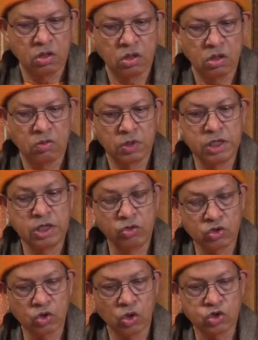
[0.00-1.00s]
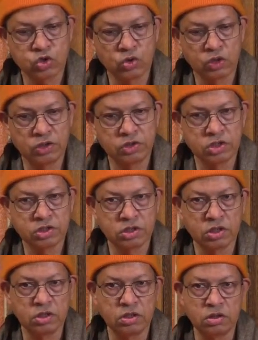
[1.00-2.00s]
But he was also
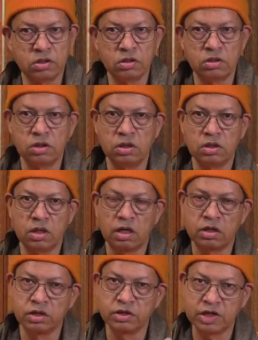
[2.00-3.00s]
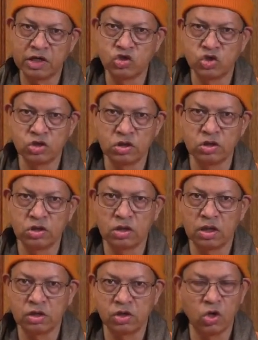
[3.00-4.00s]
interested in architecture and
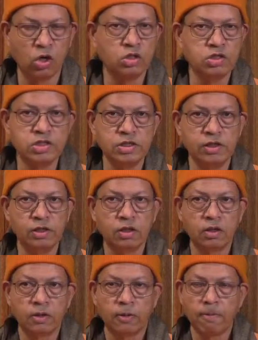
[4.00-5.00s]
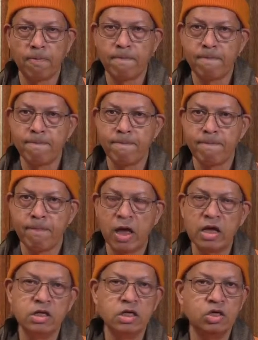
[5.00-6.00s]
archaeology.
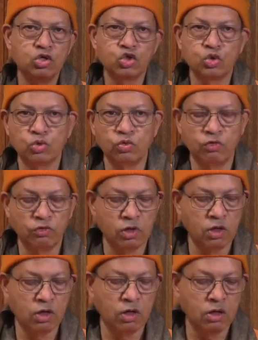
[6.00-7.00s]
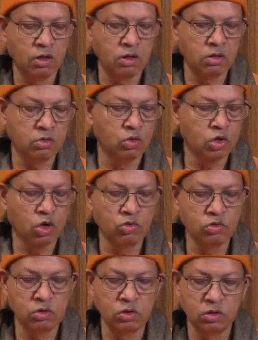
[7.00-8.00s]
And he used to go
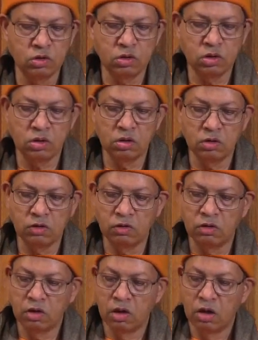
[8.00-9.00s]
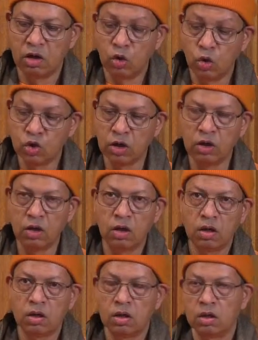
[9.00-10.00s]
around the local
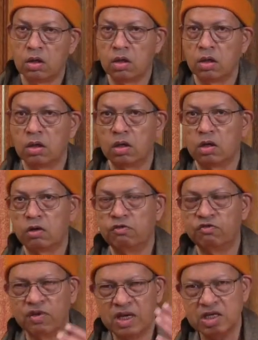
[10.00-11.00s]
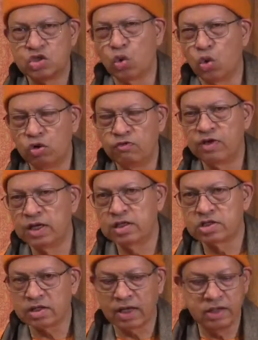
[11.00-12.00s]
old village
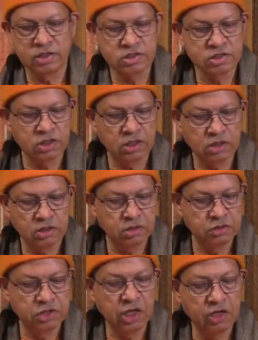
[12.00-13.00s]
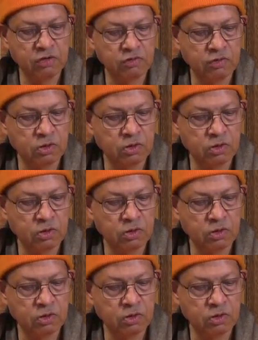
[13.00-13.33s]
sites and dig.